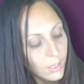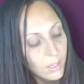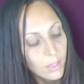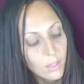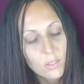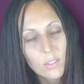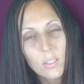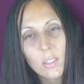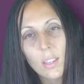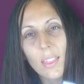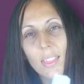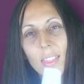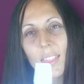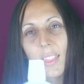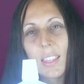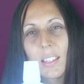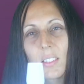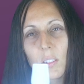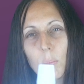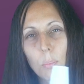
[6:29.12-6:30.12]
is
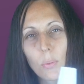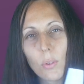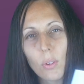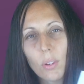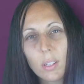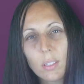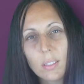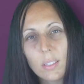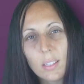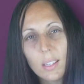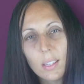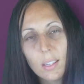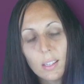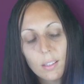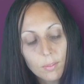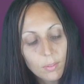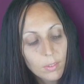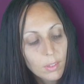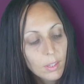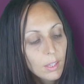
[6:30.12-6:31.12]
this product here.